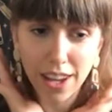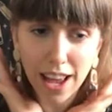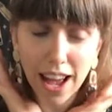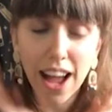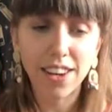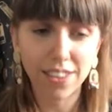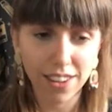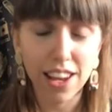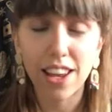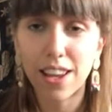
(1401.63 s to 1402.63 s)
And
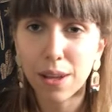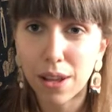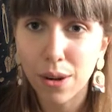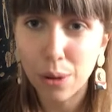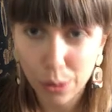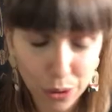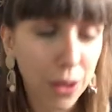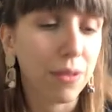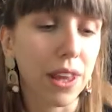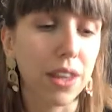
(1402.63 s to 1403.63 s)
also
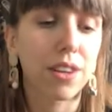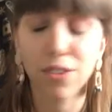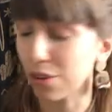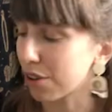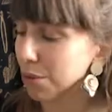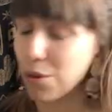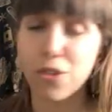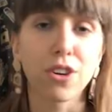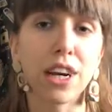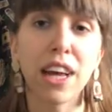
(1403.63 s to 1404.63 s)
the fact that it's a Christmas
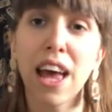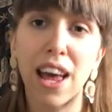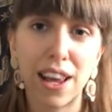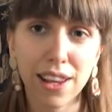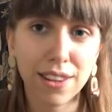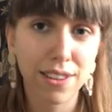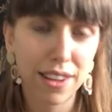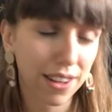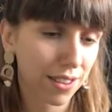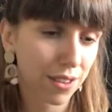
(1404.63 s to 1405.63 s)
tree.
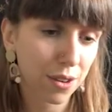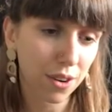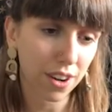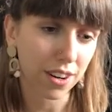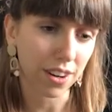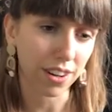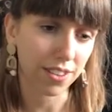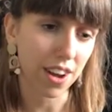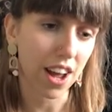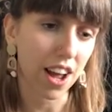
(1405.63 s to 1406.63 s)
It's not a nice
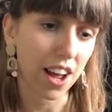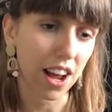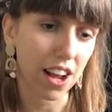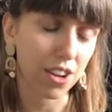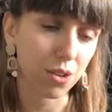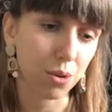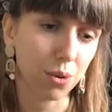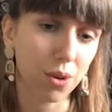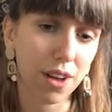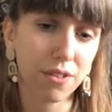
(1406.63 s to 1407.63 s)
hair at
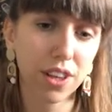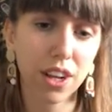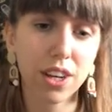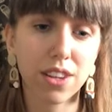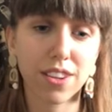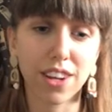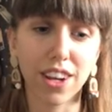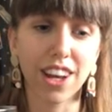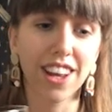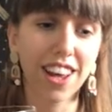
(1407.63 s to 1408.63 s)
all. I feel like I need to...
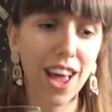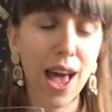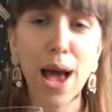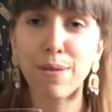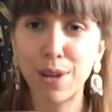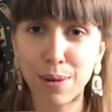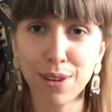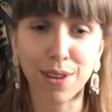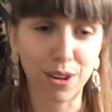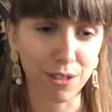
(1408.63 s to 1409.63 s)
Every time I
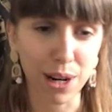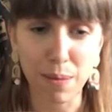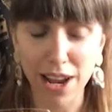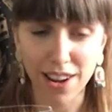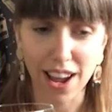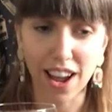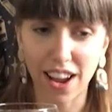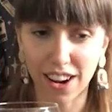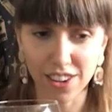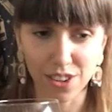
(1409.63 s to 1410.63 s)
see a really bad
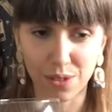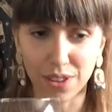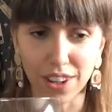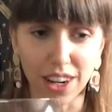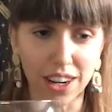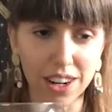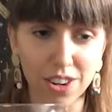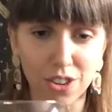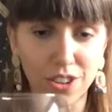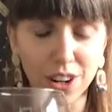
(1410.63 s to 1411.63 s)
hair, I just feel like I need
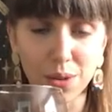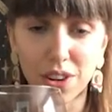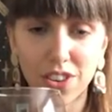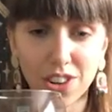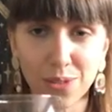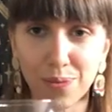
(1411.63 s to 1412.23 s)
a drink, which...